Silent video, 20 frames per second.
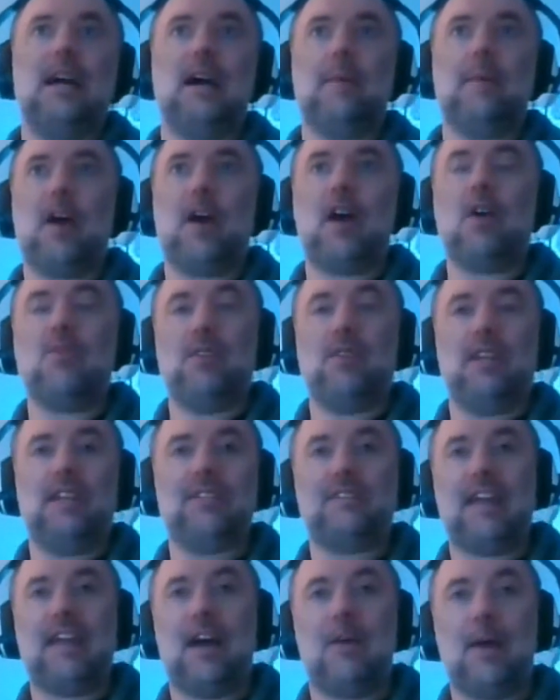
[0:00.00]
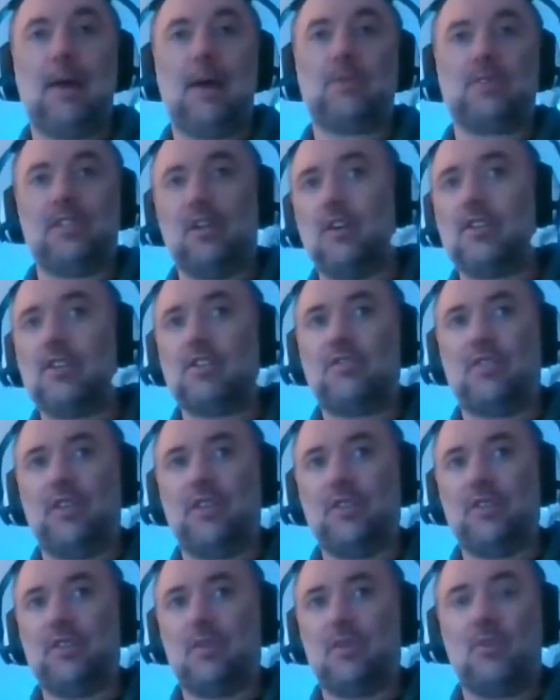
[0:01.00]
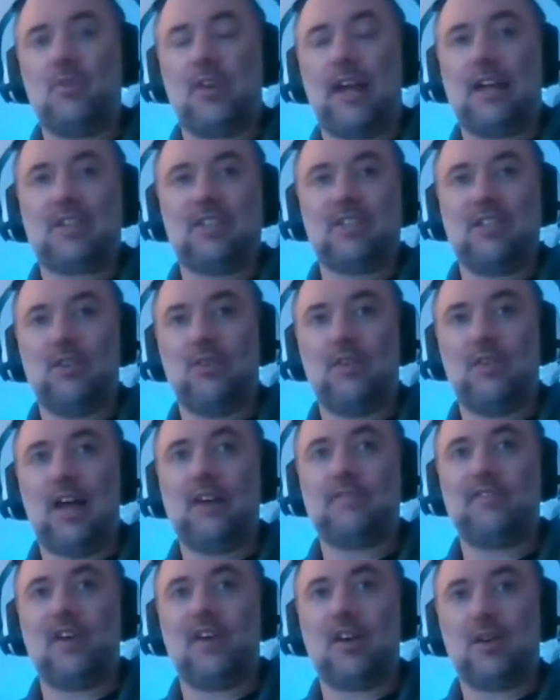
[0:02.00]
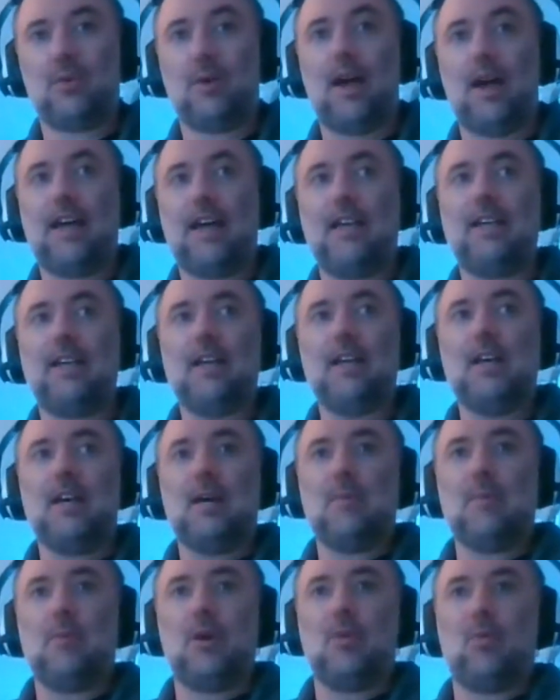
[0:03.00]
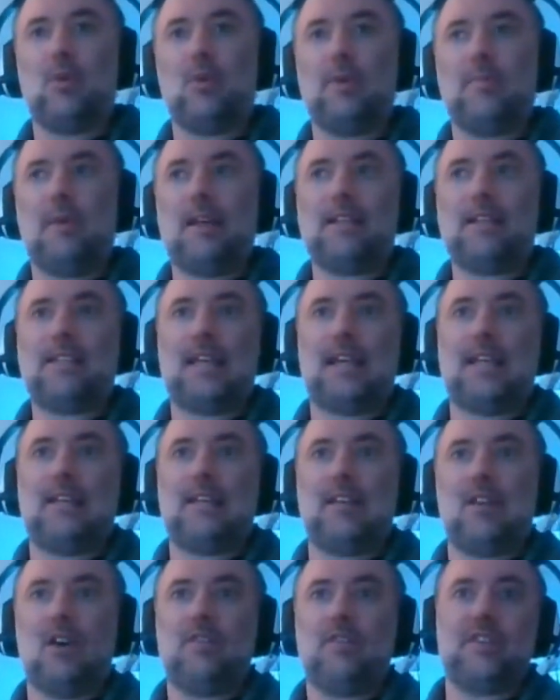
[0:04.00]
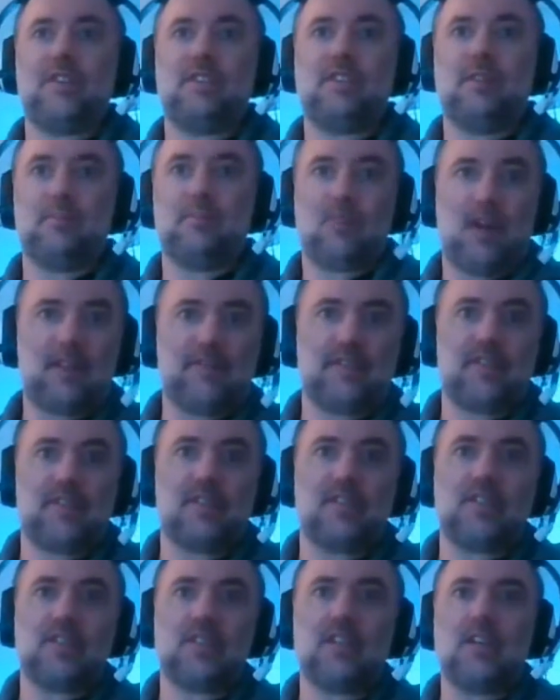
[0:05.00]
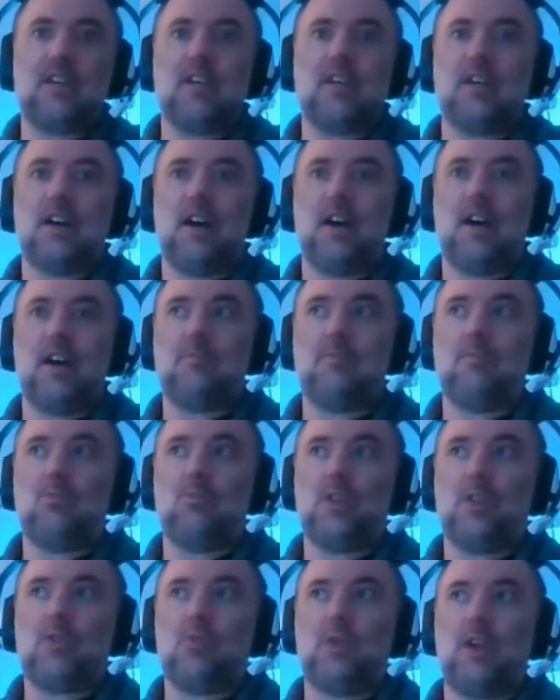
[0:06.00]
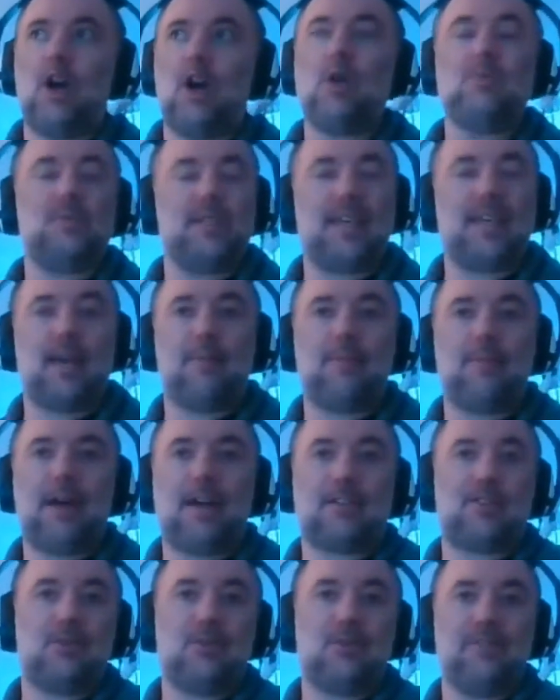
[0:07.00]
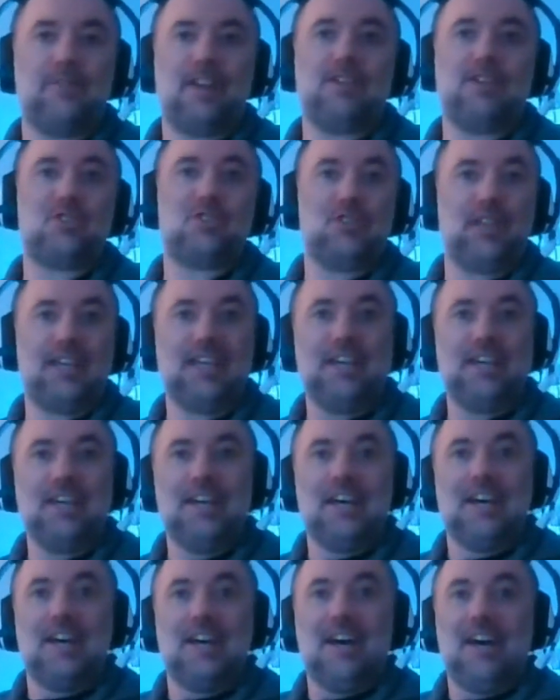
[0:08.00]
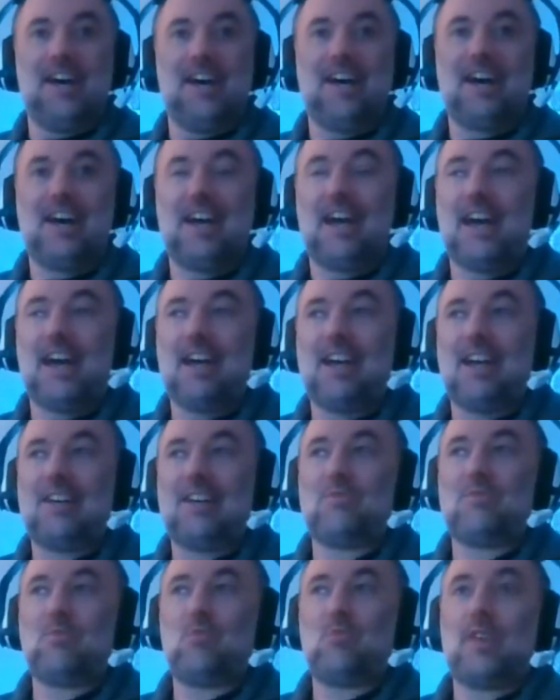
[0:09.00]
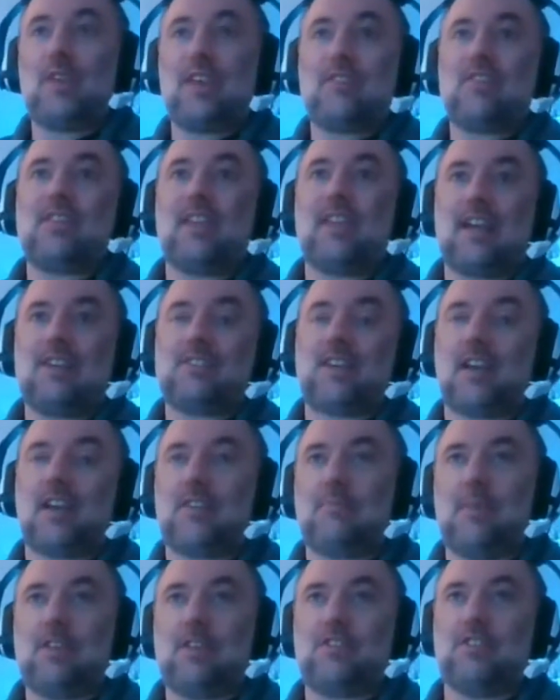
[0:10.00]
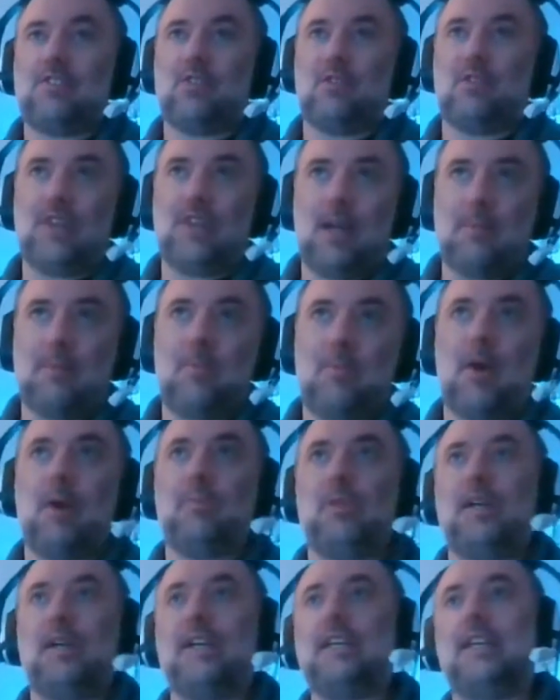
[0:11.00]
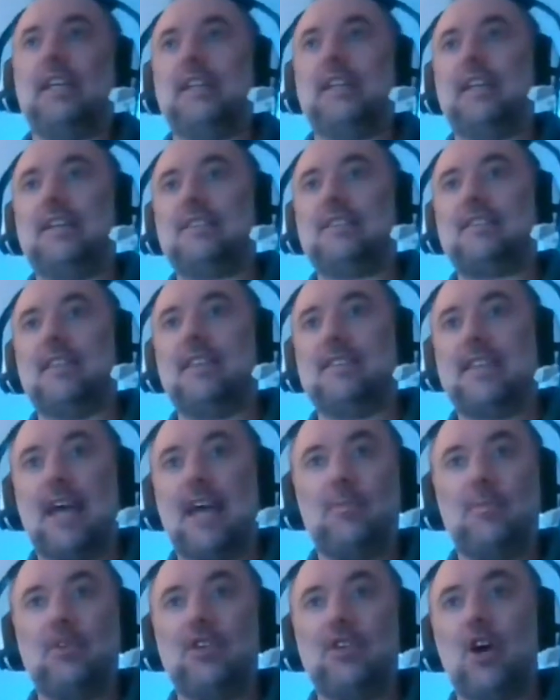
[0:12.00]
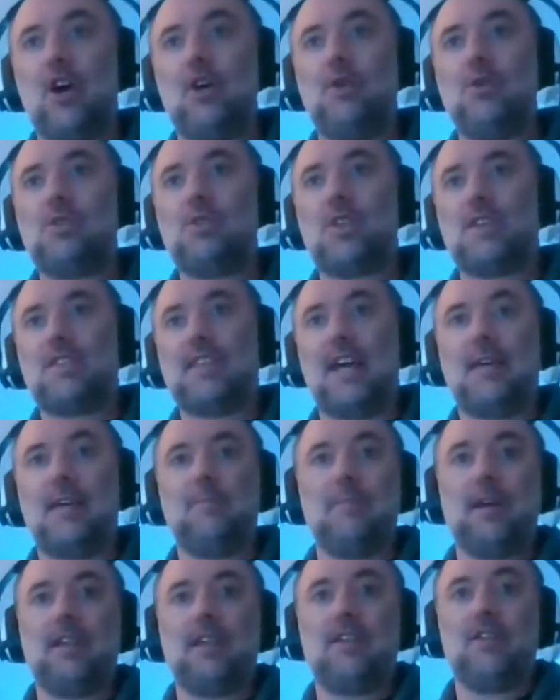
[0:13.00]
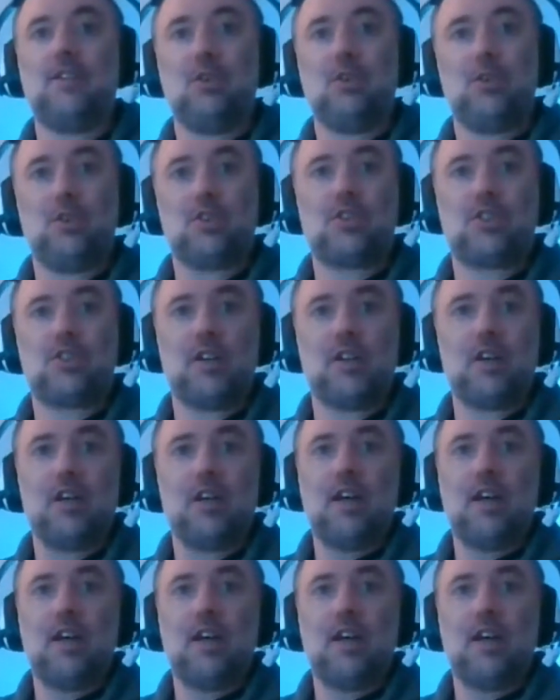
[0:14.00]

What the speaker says: I mean, I only live now out in Huddersfield, so I'm not actually all that far away, but we maintain an office in Bradford, which we hope to get back to eventually. And with everything else, like I've mentioned, sort of Game Republic, and there's Gamma Yo, so that's Game Maker Yorkshire.